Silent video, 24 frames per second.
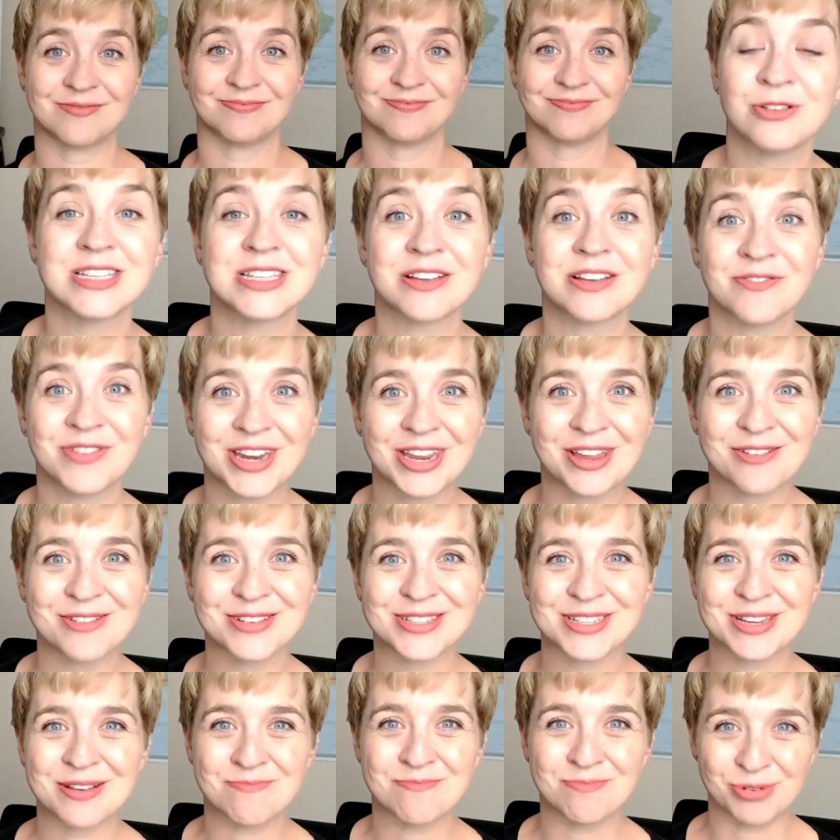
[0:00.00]
Using
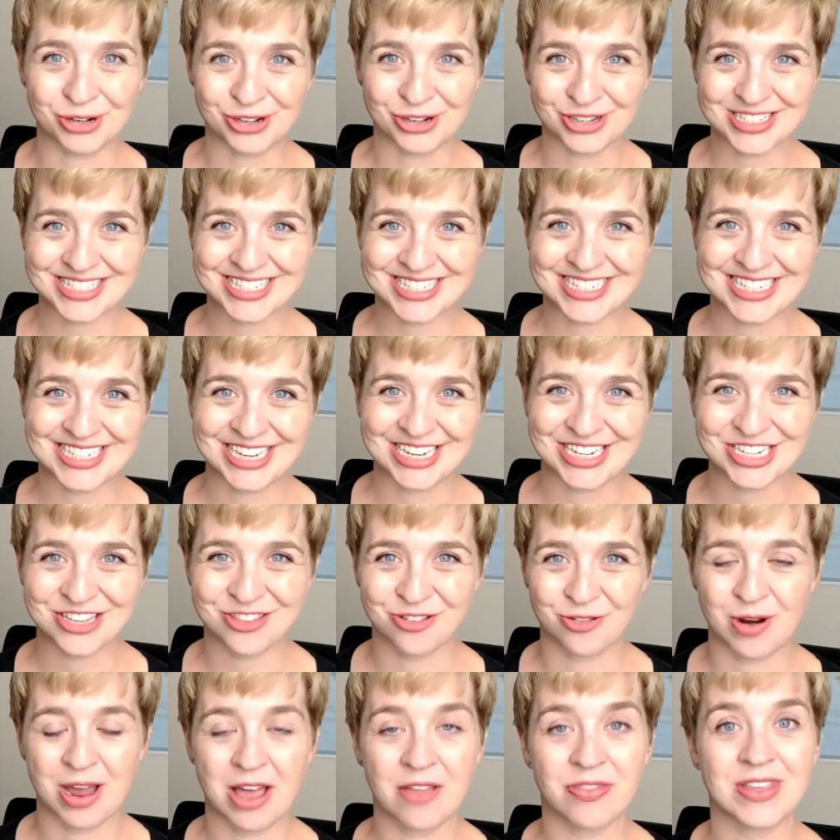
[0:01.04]
videos and books to teach
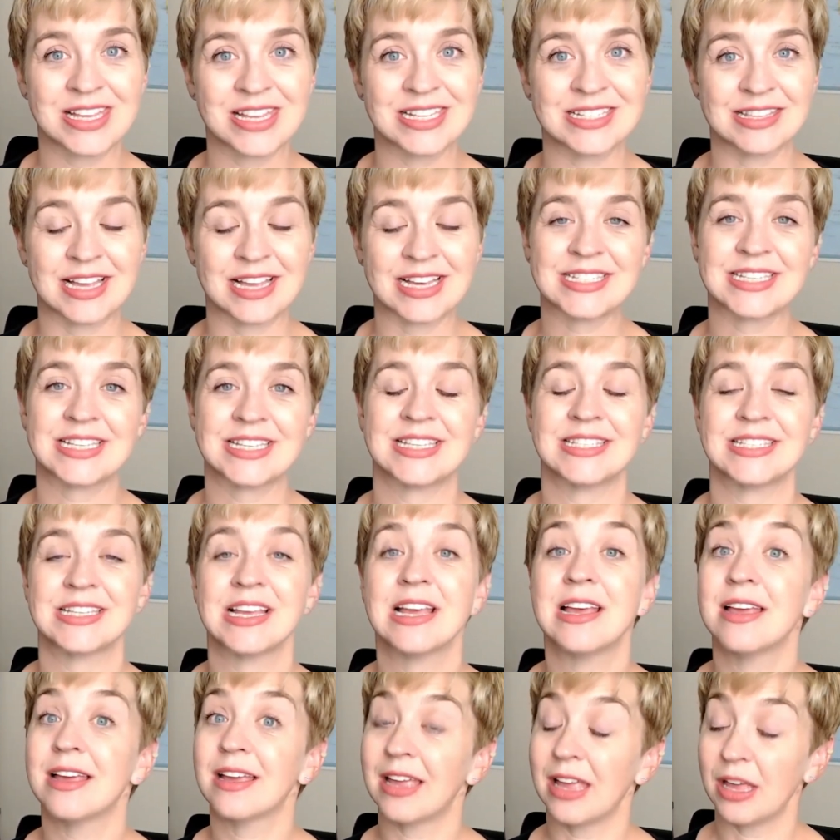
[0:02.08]
throughout these lessons
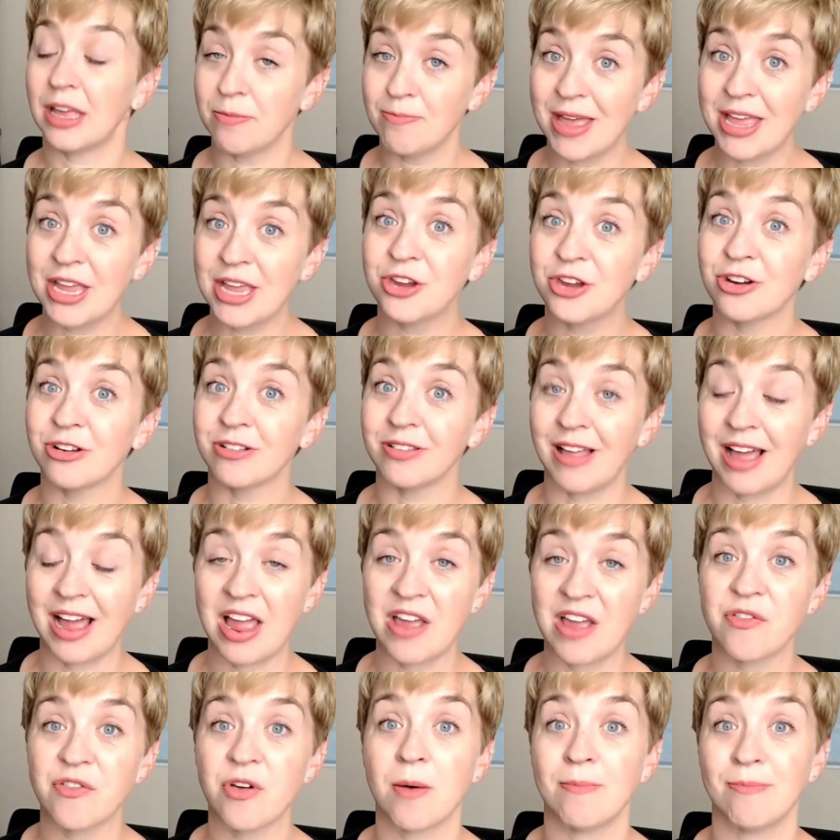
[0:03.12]
can make your
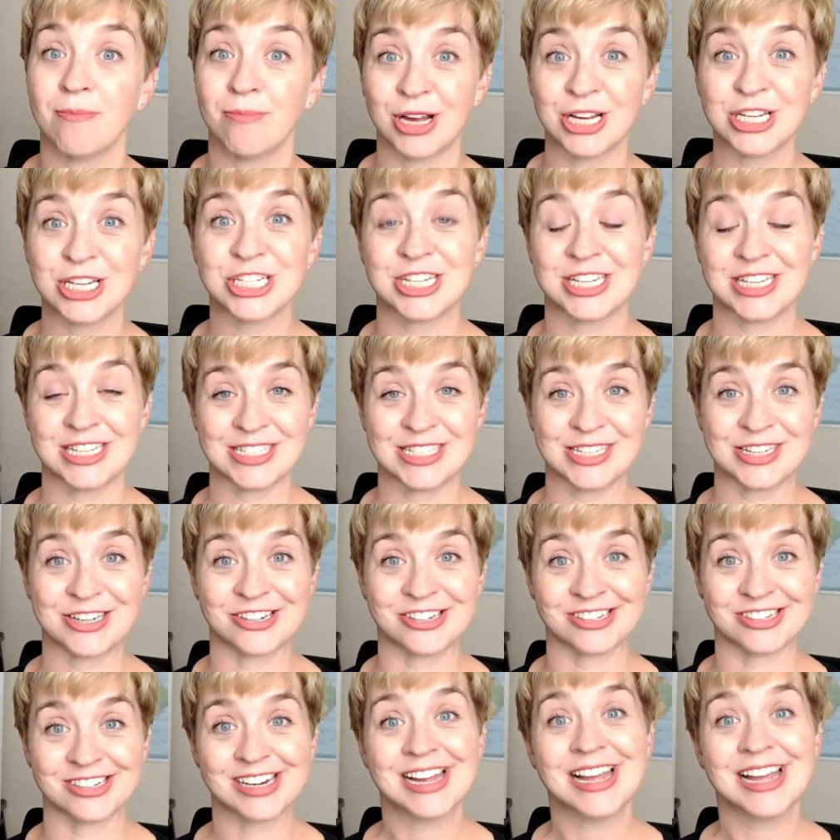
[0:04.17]
life much easier.